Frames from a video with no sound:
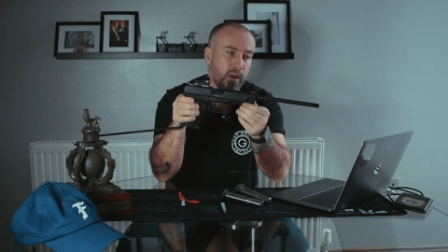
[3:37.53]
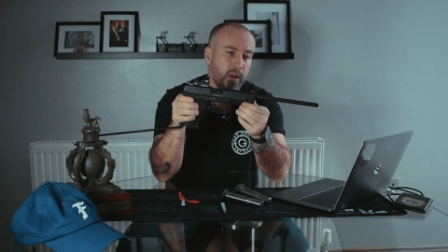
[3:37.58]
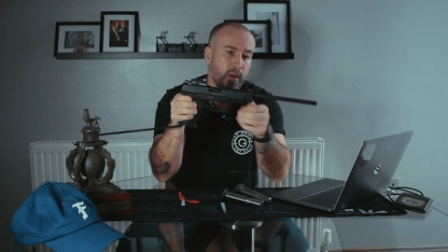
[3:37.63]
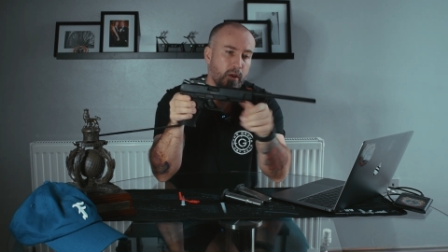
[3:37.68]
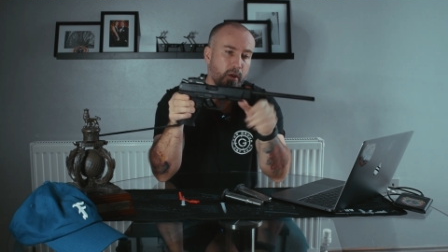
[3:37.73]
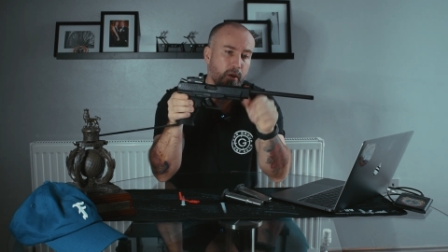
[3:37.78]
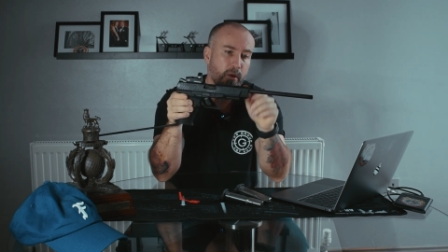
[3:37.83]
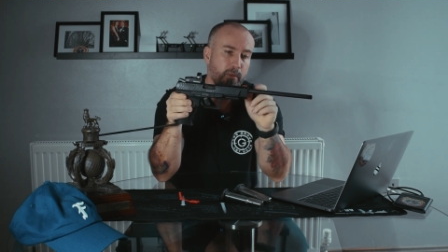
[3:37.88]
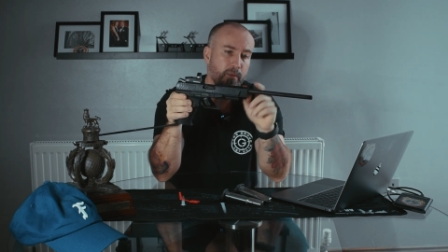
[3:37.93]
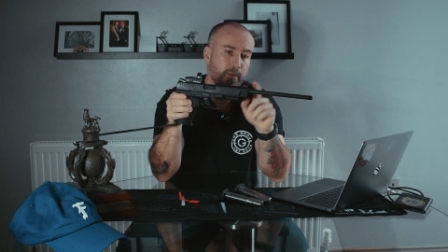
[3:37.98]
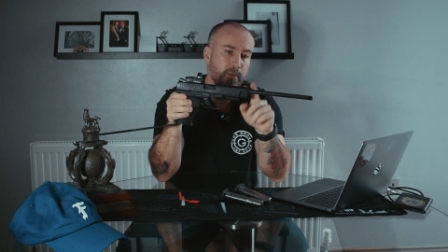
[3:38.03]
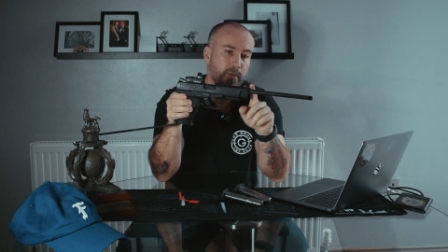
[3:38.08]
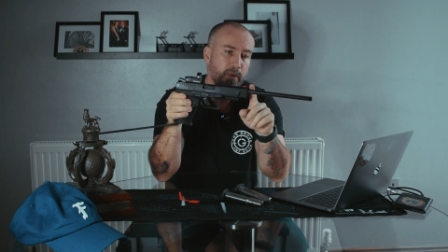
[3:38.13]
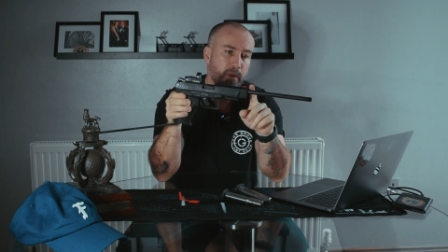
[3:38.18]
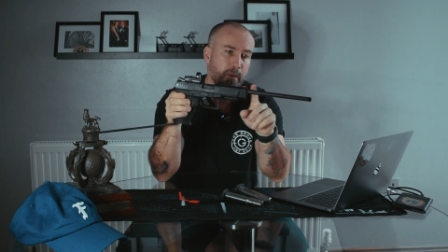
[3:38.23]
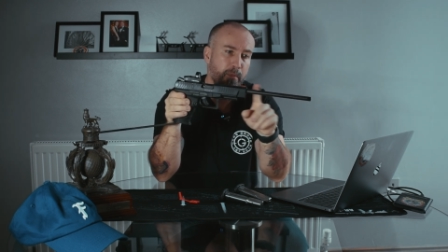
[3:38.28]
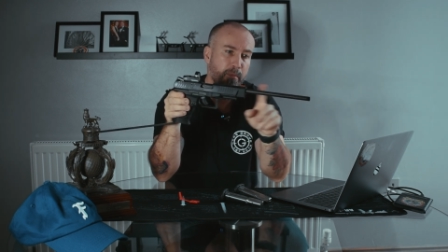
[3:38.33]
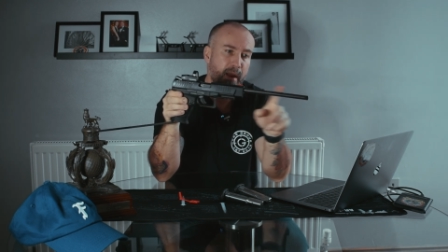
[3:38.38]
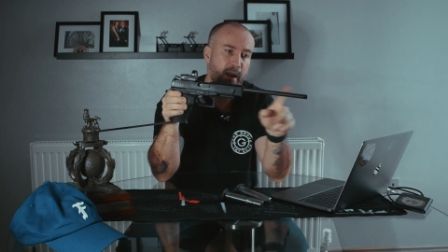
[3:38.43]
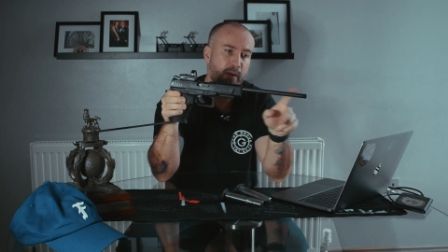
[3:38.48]

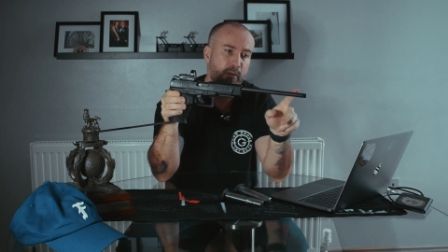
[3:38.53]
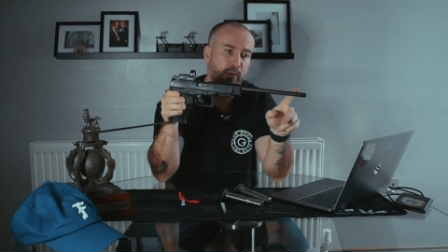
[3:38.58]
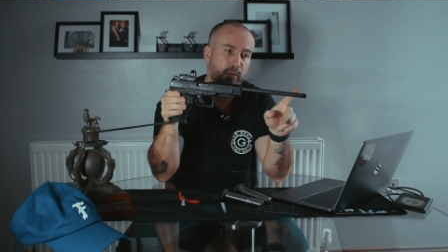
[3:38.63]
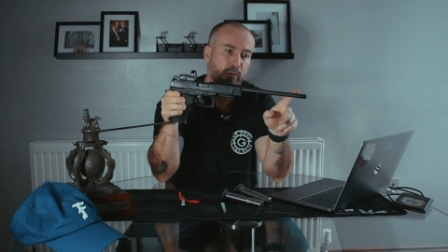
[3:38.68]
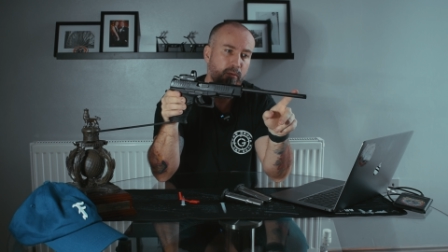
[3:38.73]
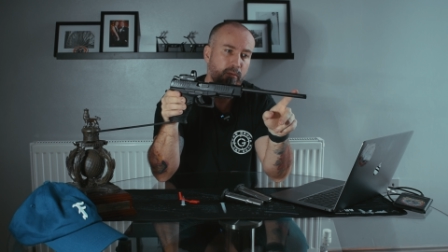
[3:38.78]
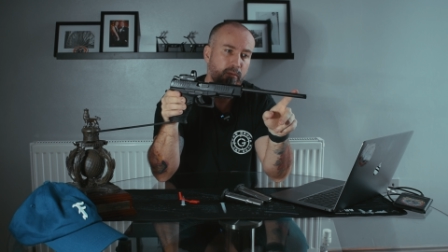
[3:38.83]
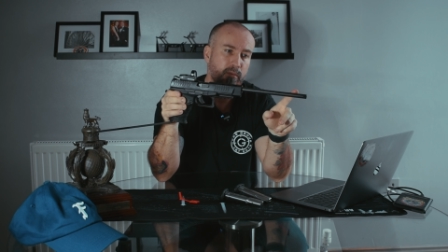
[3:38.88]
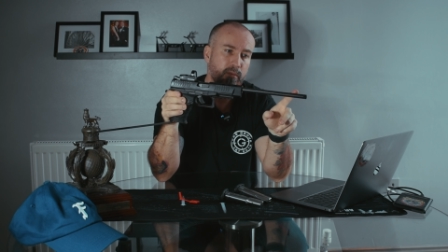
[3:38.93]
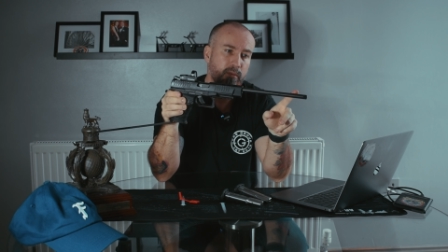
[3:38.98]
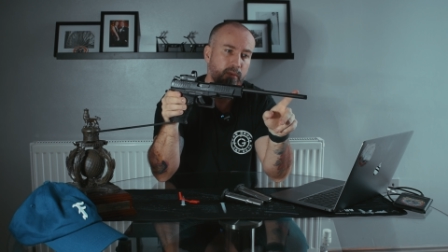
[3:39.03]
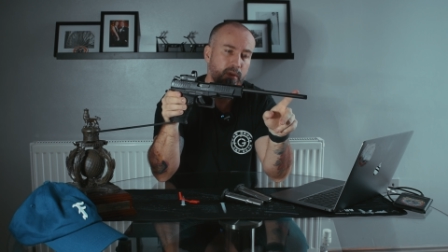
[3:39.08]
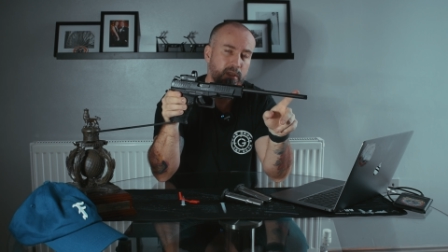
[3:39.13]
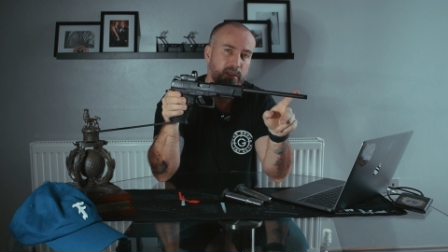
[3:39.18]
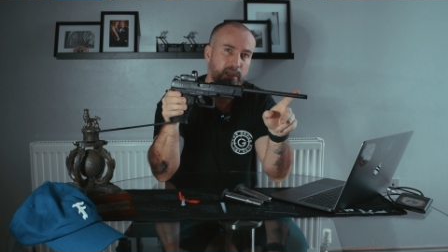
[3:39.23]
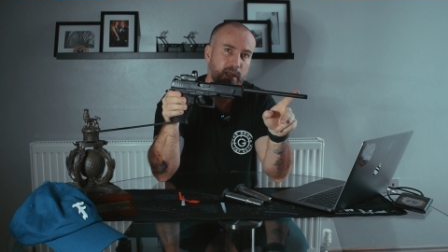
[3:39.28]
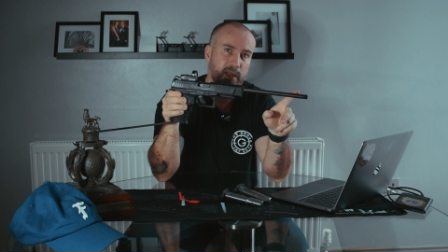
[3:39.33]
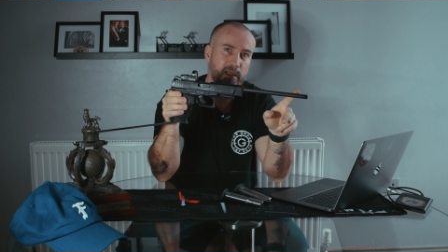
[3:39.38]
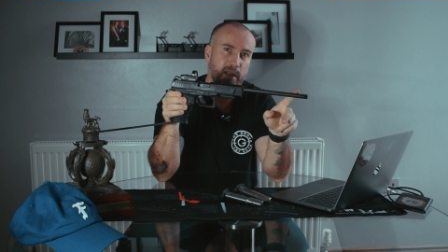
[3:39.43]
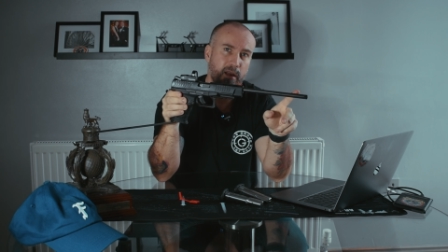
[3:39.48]
The barrel that sticks